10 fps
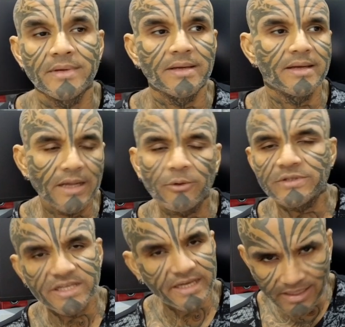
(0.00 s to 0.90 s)
Now,
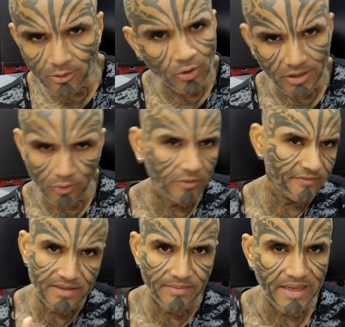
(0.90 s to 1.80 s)
she can go alone
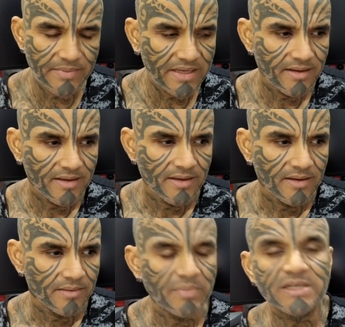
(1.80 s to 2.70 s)
with the baby
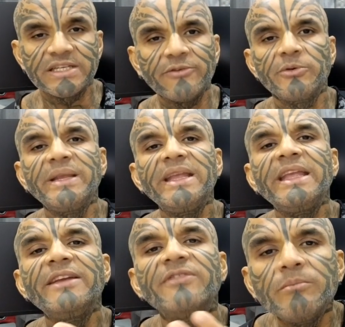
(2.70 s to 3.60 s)
but she would be
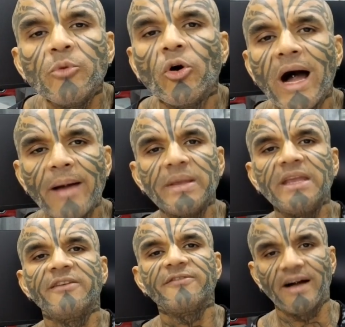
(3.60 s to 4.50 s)
even more
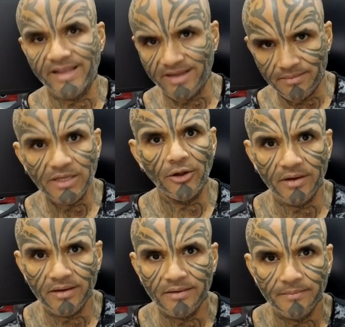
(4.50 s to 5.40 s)
happy if I come along.
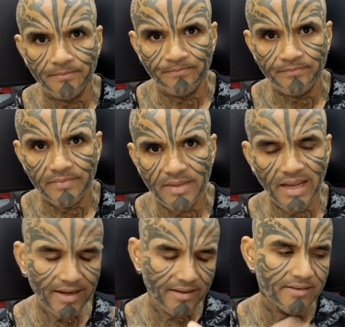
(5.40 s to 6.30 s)

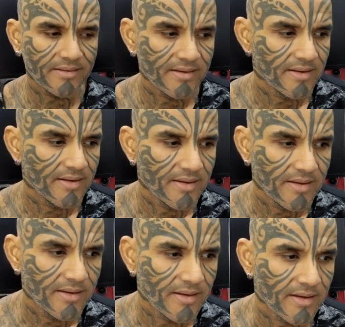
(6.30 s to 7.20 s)
And
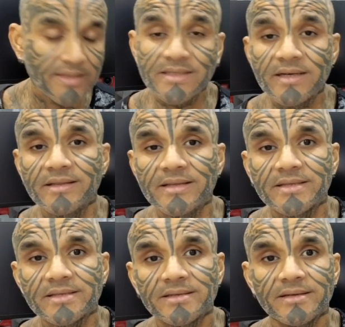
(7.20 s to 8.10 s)
consider
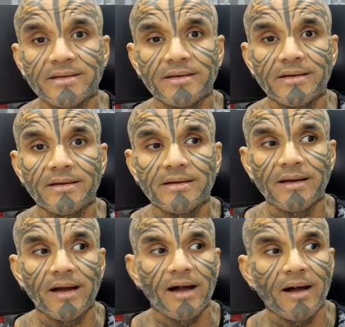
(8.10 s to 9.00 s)
this
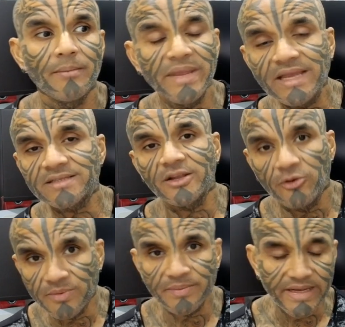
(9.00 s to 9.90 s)
me as a
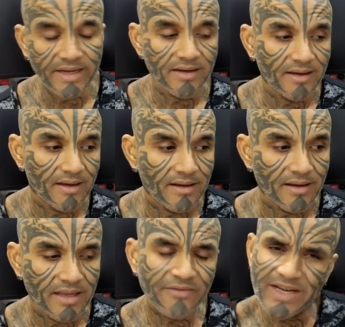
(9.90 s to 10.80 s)
human being,
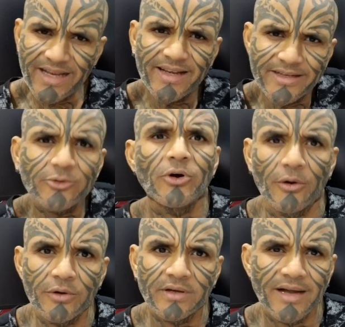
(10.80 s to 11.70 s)
even I like to go
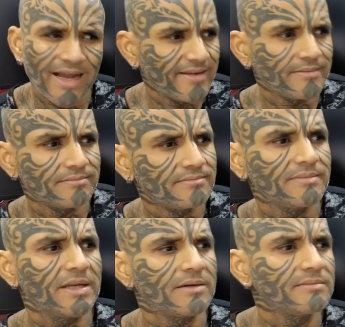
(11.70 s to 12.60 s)
out. I,
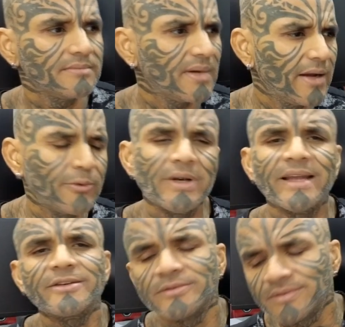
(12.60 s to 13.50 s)
you know, I would
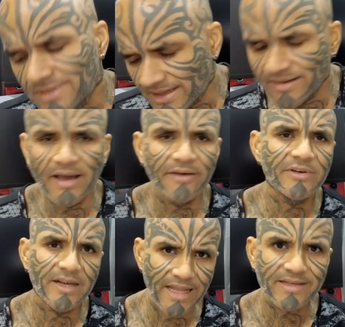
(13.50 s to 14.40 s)
like to ha- have
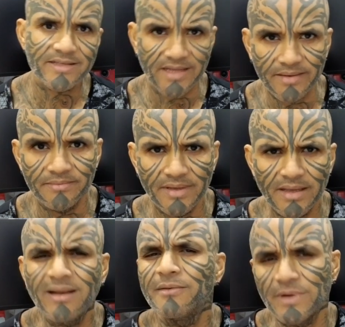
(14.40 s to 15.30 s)
a relaxed time,
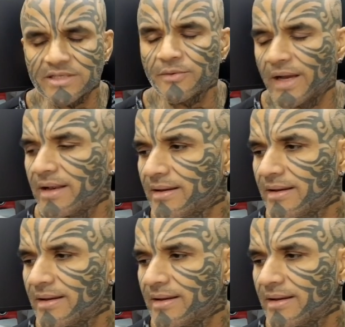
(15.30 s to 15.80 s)
you know, once a while.